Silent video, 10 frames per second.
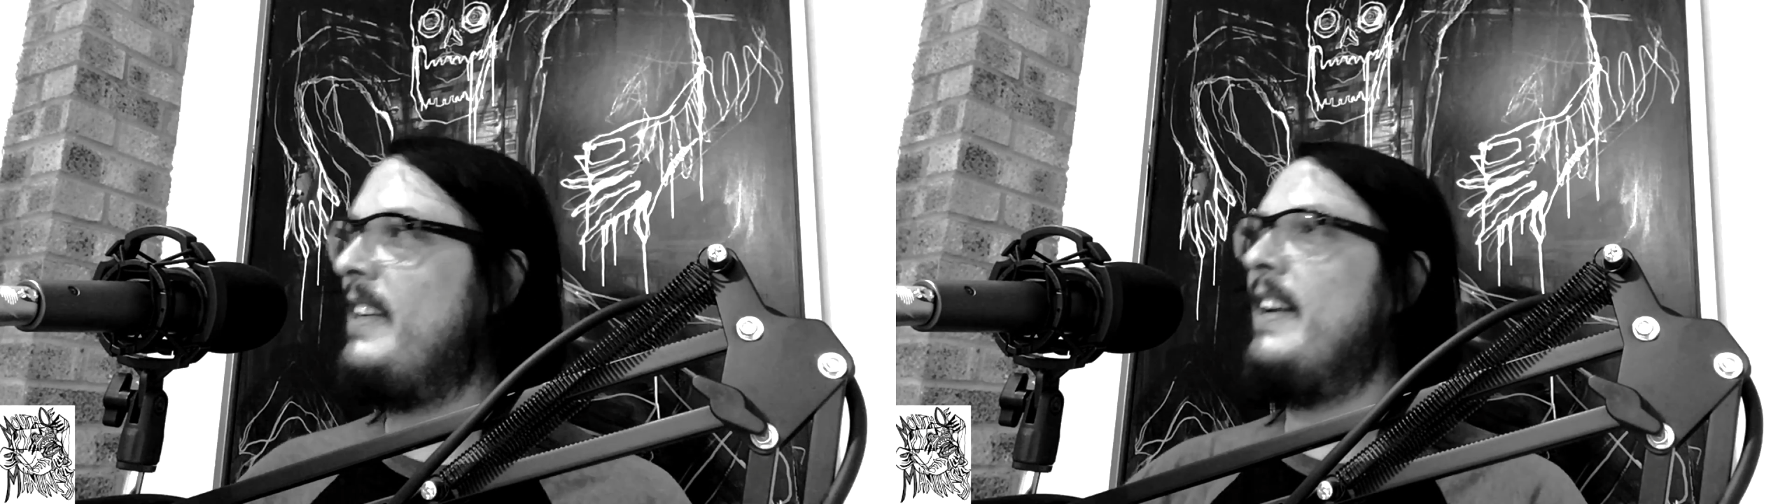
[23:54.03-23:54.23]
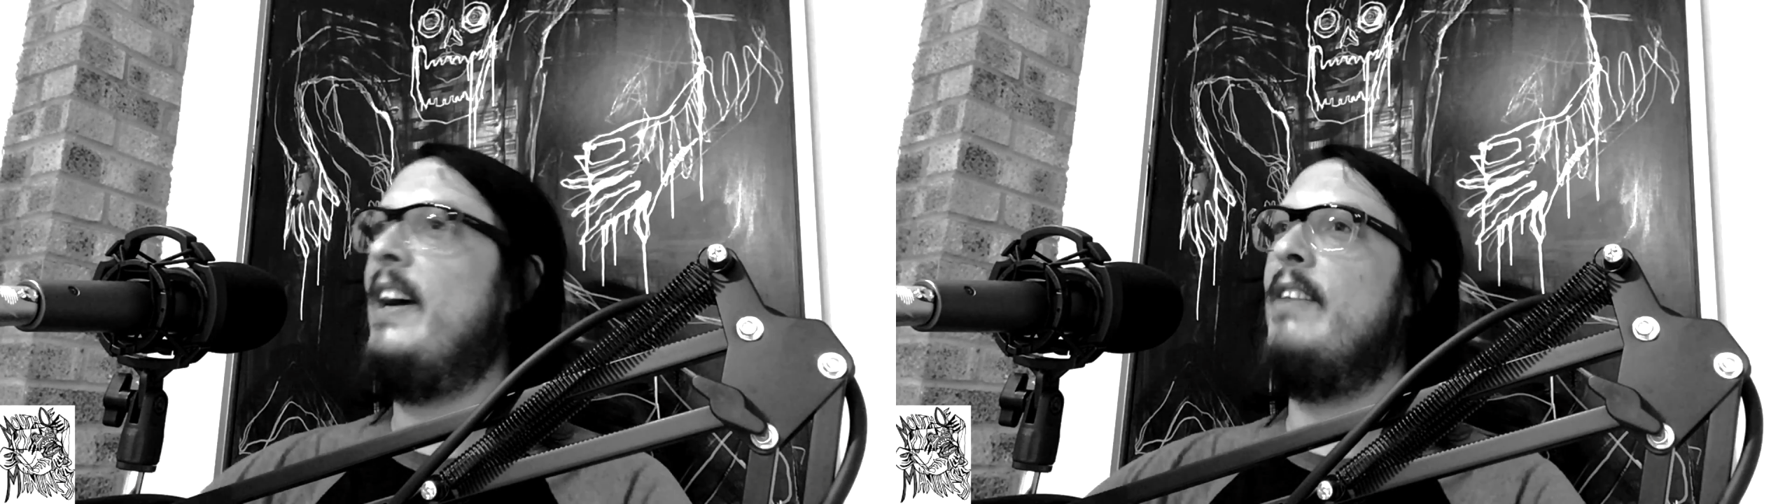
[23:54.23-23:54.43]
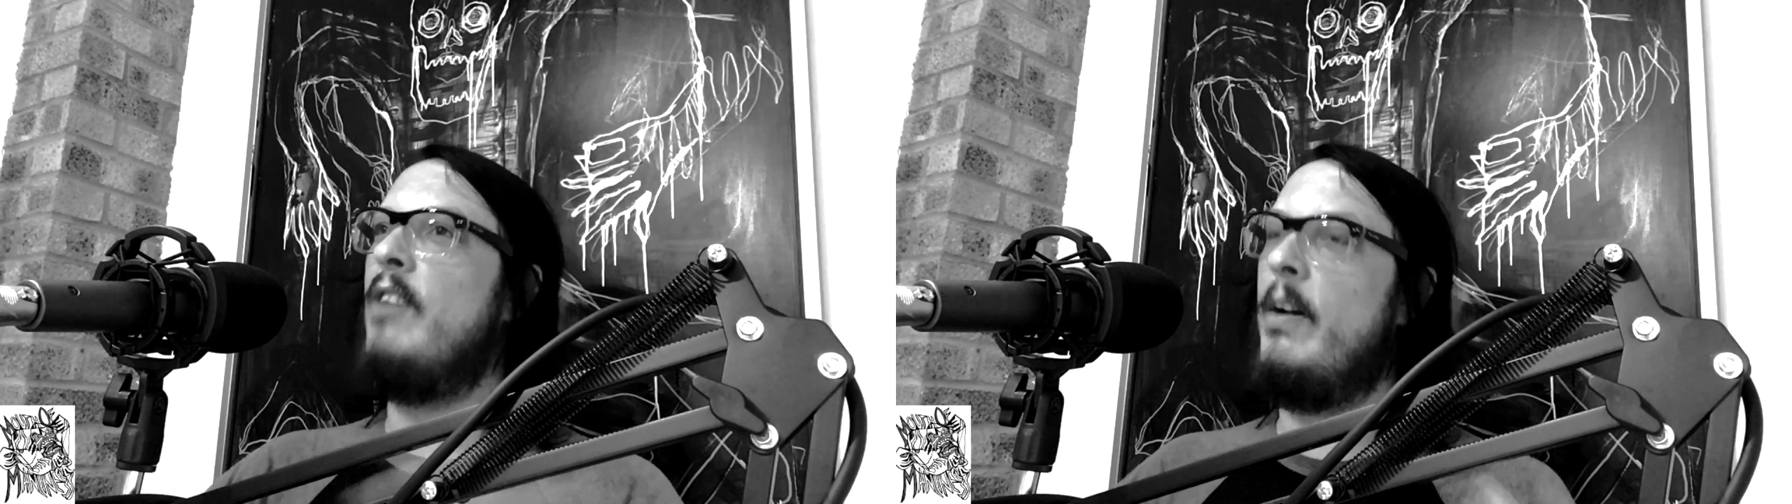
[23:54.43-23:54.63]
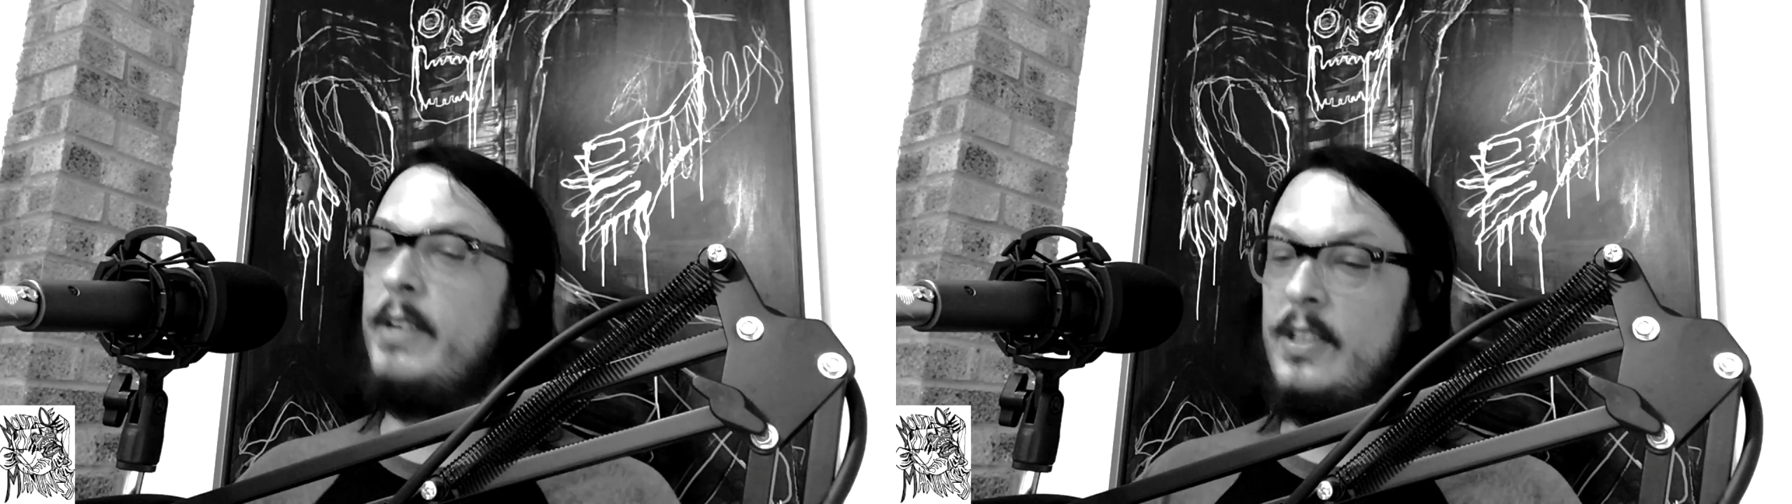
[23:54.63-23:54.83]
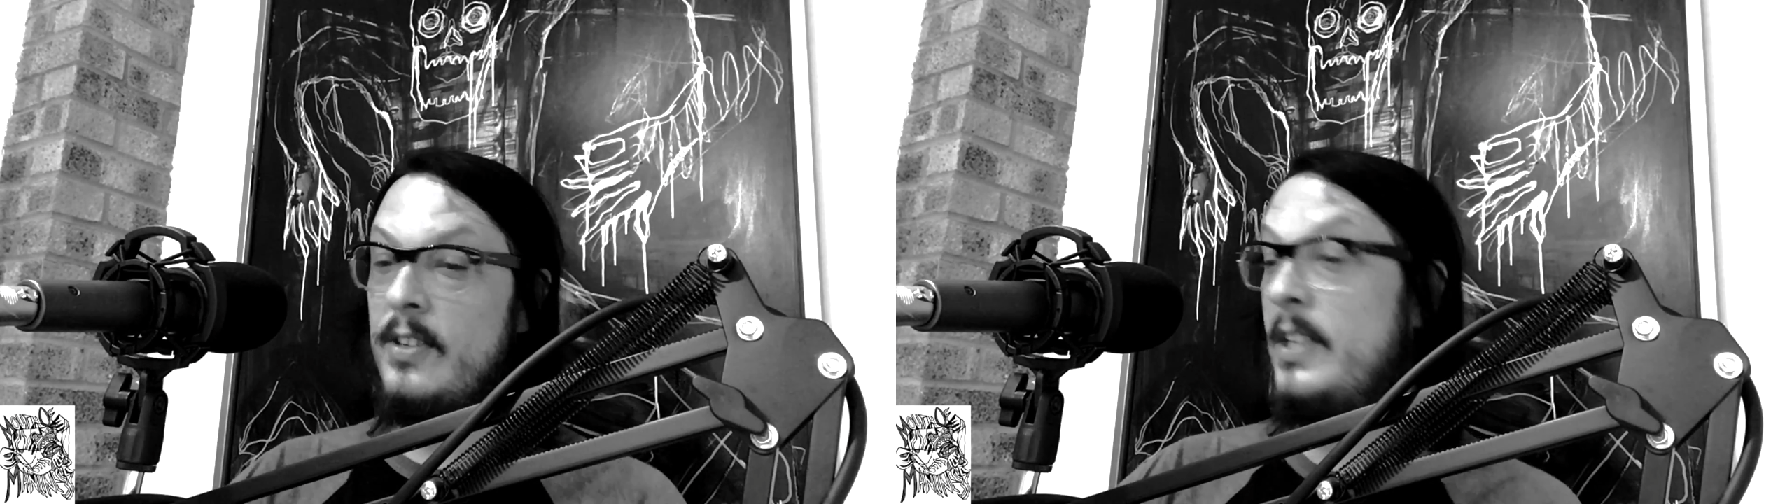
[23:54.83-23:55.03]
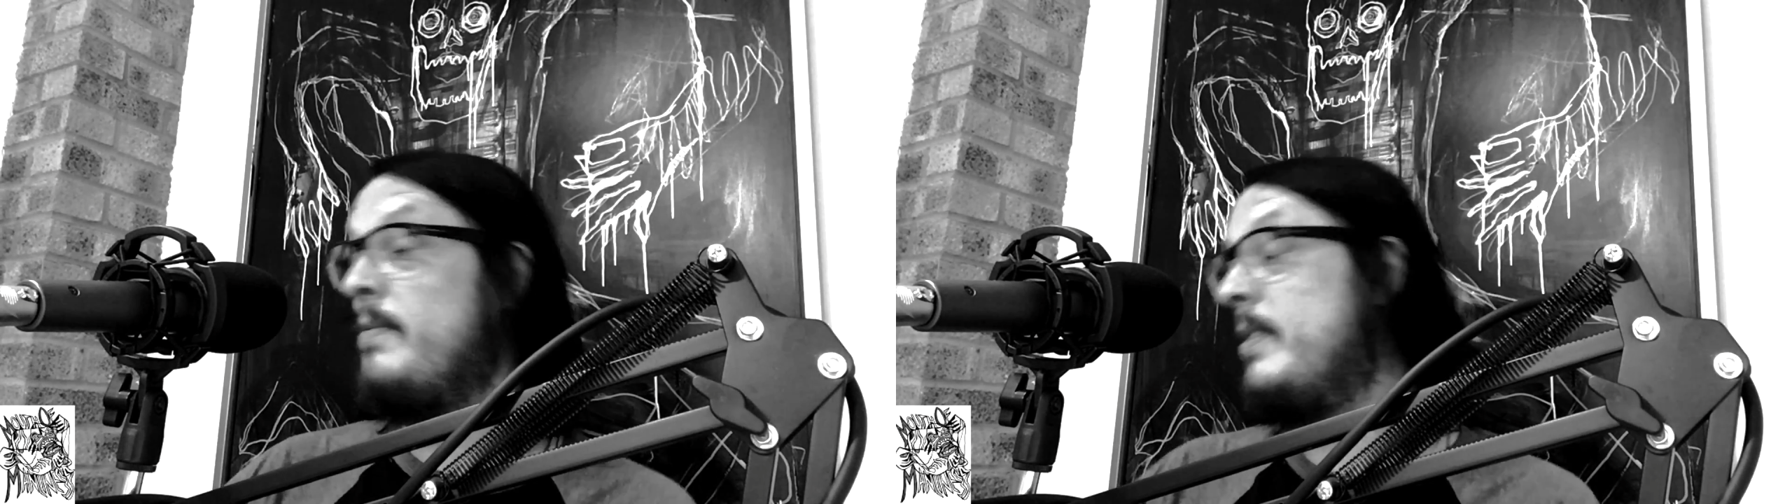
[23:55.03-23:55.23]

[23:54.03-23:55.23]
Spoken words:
and going, right, we could do this,